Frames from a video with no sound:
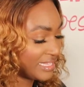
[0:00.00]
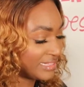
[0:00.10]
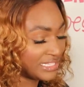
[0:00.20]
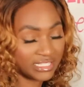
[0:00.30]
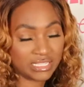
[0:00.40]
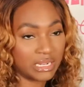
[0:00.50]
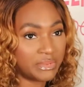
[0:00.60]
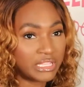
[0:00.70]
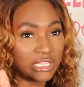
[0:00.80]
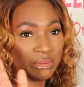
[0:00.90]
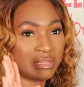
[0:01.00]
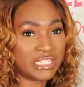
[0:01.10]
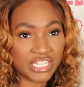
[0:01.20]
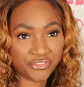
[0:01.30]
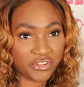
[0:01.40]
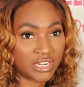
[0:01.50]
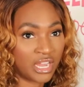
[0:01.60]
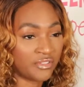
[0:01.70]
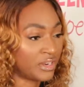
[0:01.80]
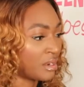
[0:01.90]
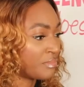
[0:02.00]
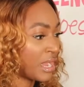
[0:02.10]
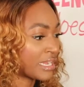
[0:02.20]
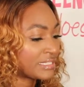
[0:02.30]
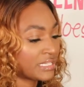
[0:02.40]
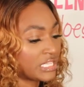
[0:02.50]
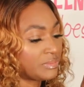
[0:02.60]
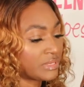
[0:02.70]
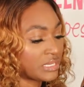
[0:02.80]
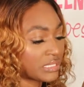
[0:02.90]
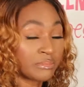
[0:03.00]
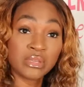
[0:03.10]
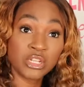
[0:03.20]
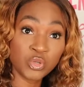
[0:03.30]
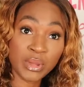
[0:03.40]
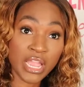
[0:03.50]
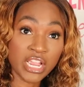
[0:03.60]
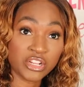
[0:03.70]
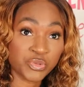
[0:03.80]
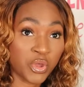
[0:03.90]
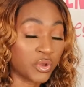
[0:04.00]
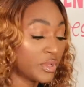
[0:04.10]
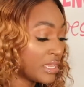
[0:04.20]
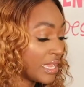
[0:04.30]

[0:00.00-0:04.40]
this is going to be a little bit different of an unboxing is because I'm going to do my hair as well.